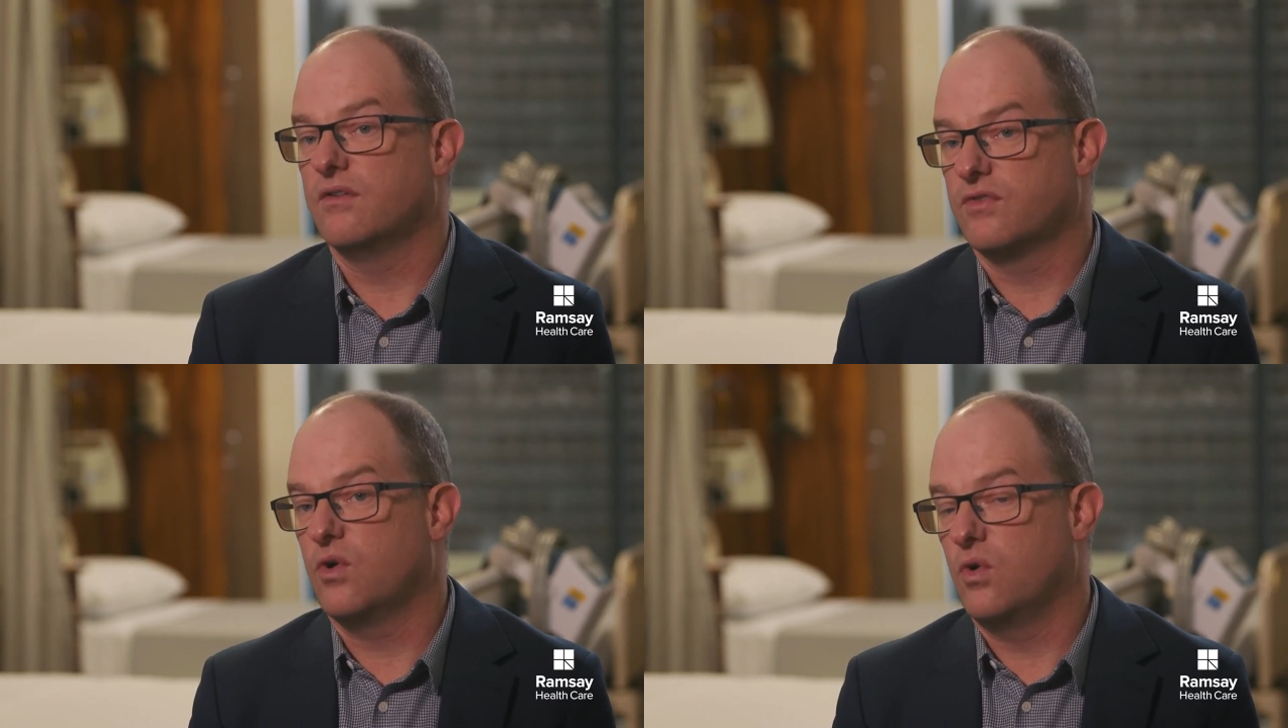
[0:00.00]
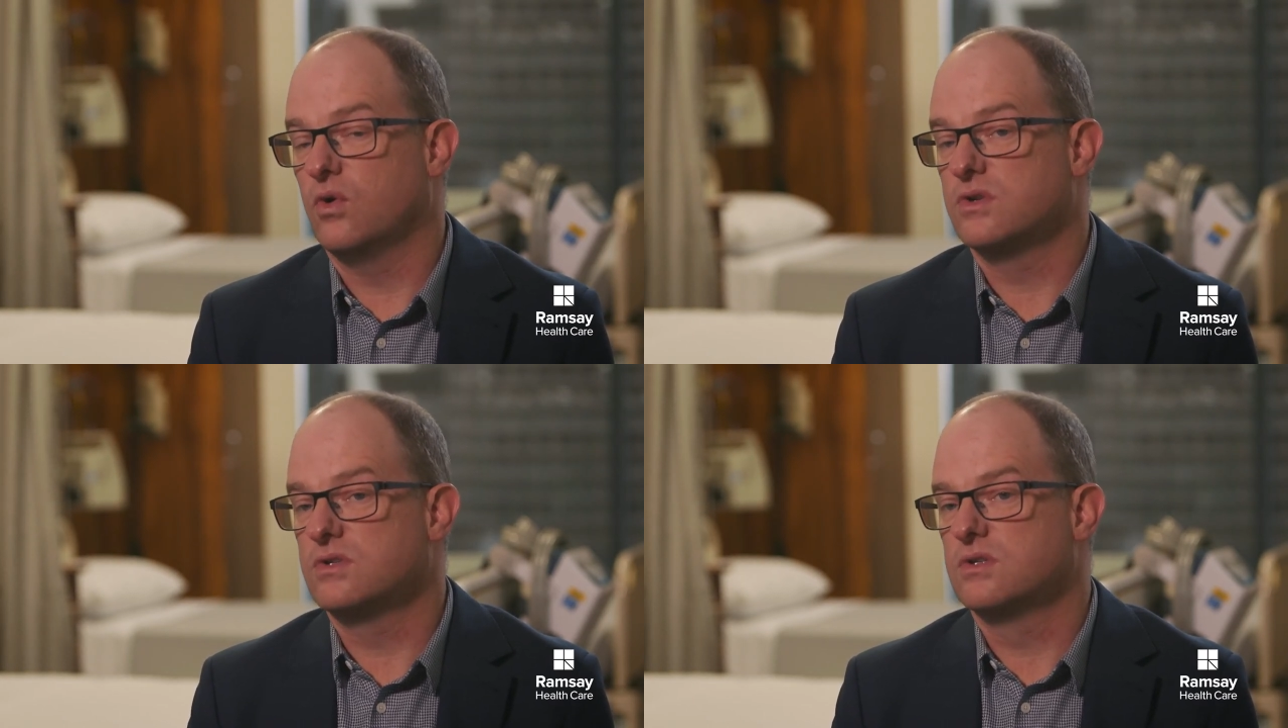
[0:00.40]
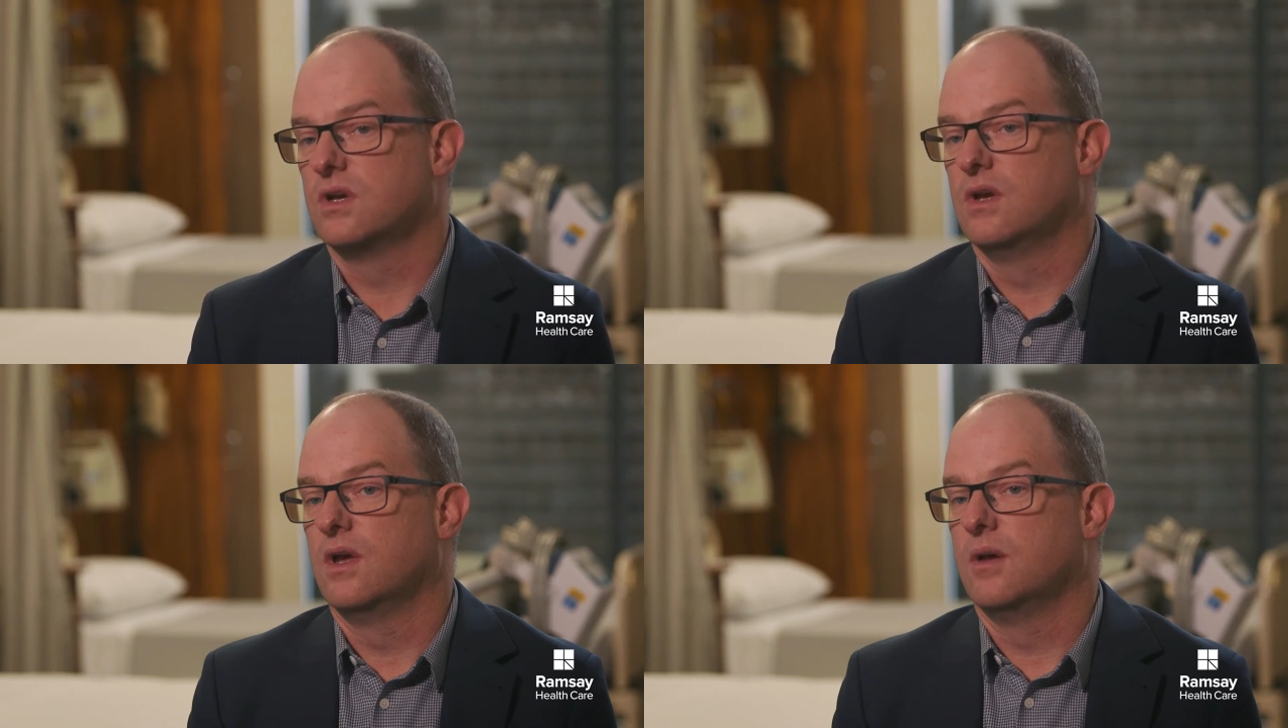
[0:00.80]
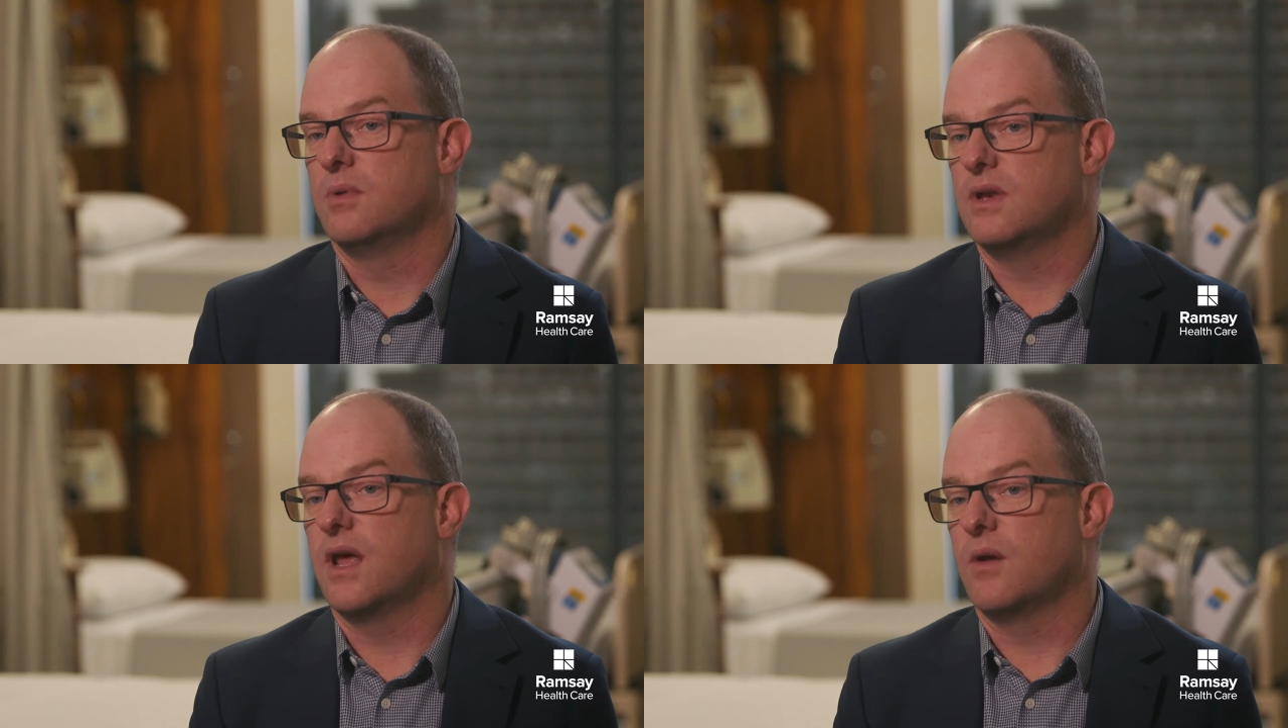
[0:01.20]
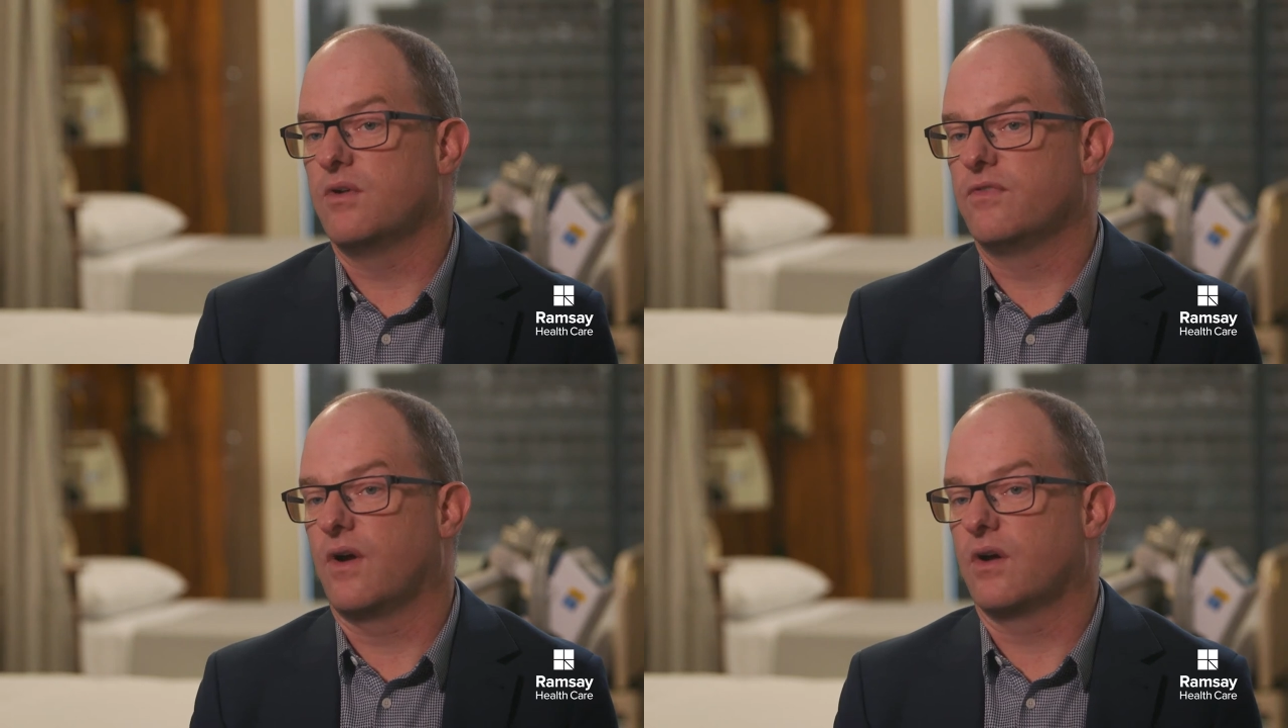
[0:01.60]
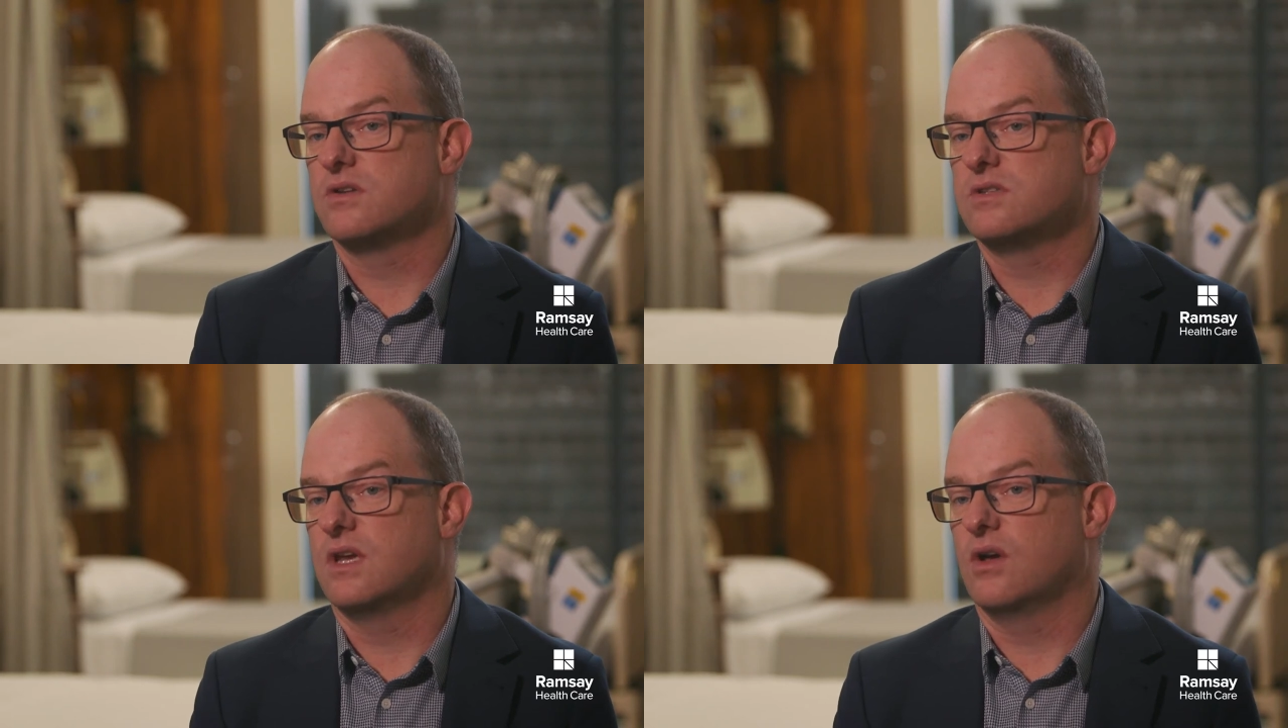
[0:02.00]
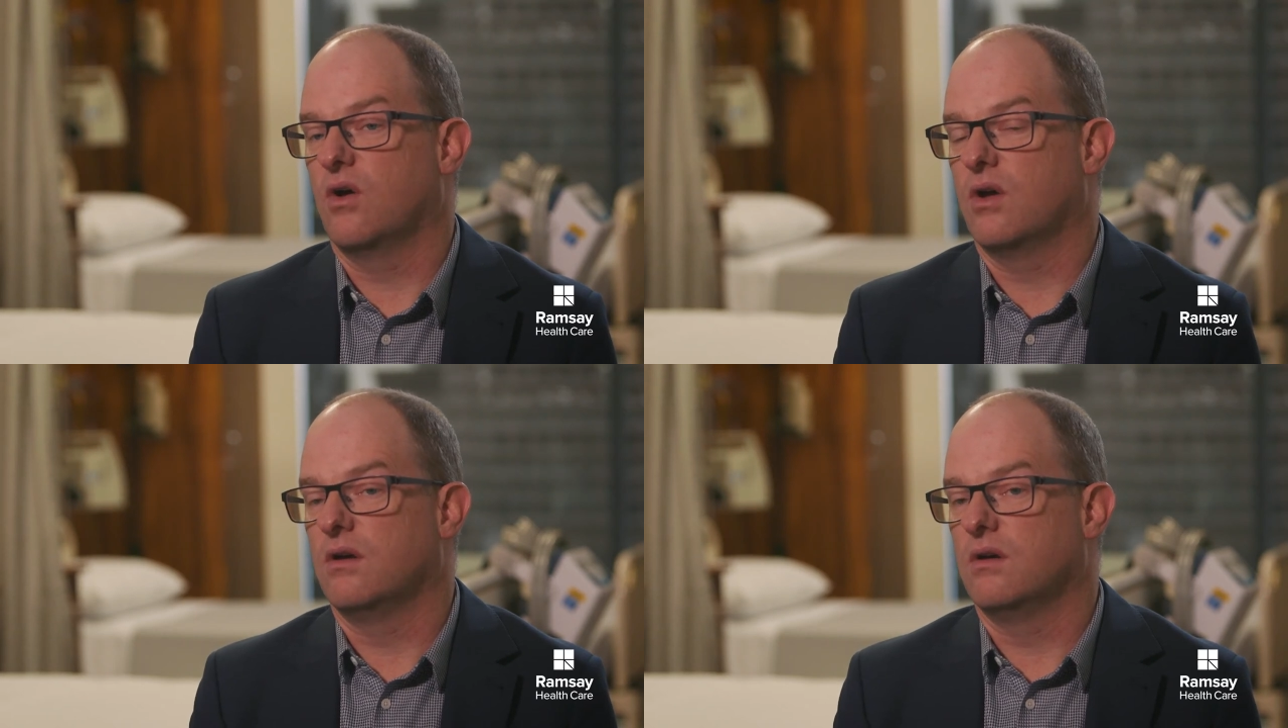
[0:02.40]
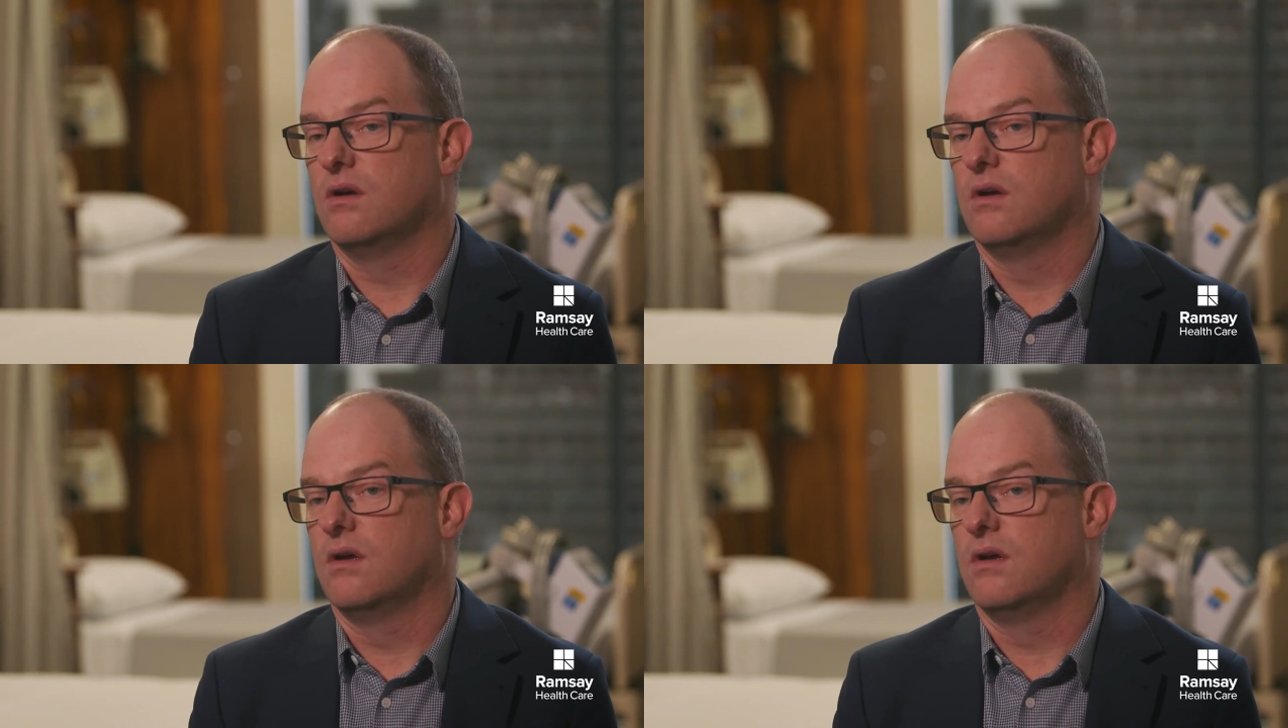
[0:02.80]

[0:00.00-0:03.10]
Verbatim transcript: of course, but now we're focusing on